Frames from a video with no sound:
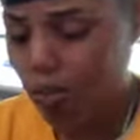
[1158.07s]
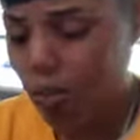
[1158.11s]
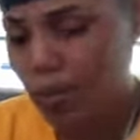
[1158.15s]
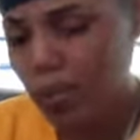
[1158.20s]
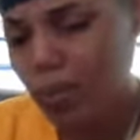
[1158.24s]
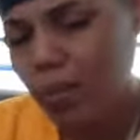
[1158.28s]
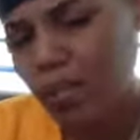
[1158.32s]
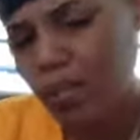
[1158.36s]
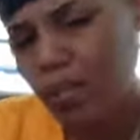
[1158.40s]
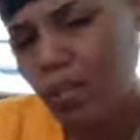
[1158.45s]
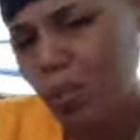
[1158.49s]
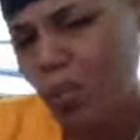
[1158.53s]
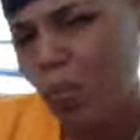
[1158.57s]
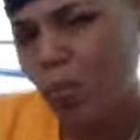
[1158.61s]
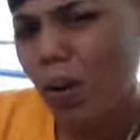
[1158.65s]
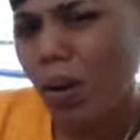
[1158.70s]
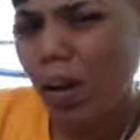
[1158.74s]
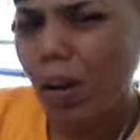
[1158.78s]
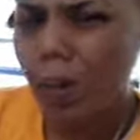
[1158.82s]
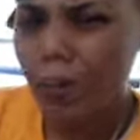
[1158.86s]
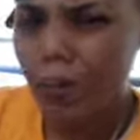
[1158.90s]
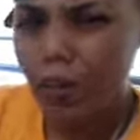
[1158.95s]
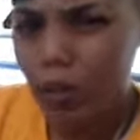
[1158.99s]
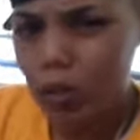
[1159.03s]
Maybe because you
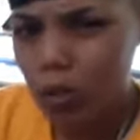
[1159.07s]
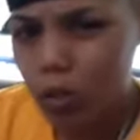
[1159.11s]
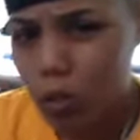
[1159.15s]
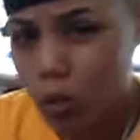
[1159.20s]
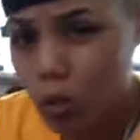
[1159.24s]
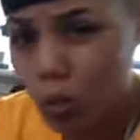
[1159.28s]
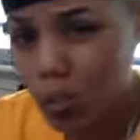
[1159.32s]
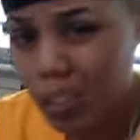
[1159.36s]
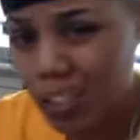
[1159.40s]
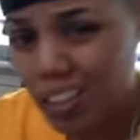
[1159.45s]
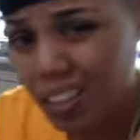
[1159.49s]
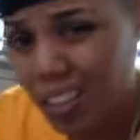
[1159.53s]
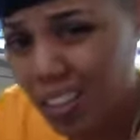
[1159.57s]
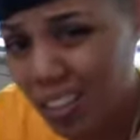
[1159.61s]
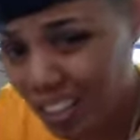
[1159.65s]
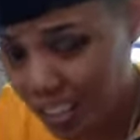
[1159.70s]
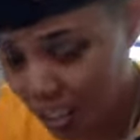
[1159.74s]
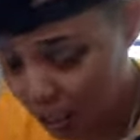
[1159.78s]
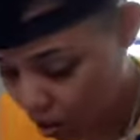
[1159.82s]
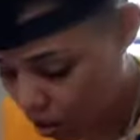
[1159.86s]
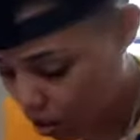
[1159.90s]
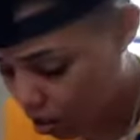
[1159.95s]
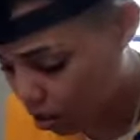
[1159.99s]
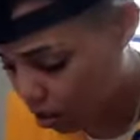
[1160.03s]
popping and you're doing your
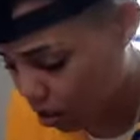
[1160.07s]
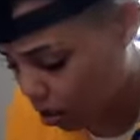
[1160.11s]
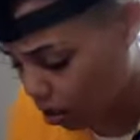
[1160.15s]
thing.